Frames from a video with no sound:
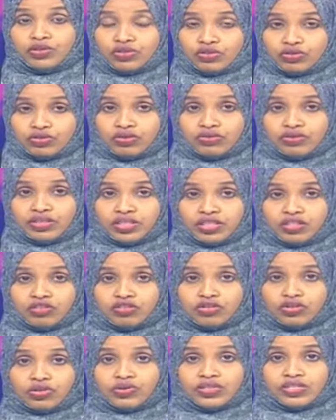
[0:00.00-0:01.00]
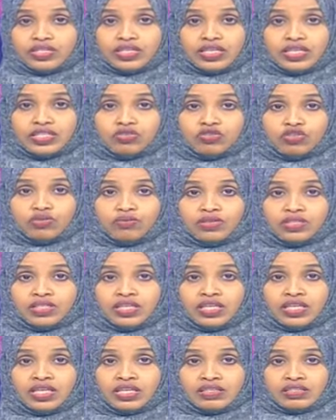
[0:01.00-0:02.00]
mercenaries and terrorist
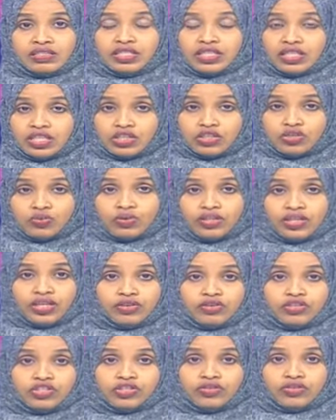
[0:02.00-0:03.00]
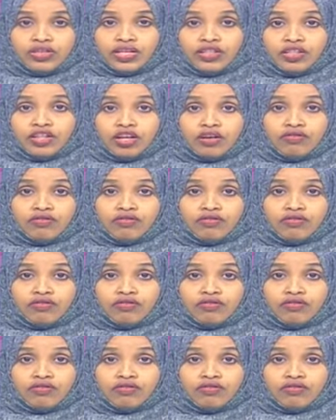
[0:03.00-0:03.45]
extremists, as in the case with Eritrea.